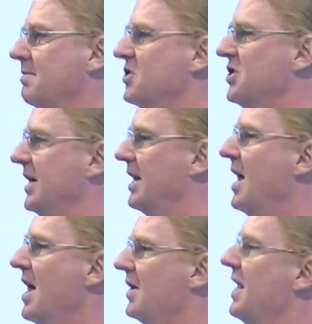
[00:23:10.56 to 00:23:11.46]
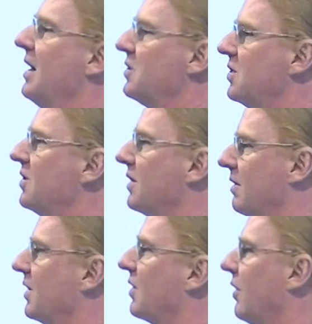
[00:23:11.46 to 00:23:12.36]
machine, down to
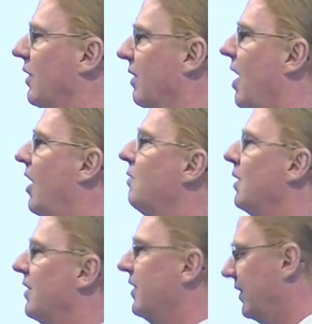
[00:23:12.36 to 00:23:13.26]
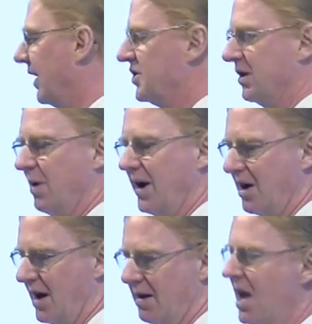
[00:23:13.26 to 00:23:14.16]
the current hardware that you're actually running on,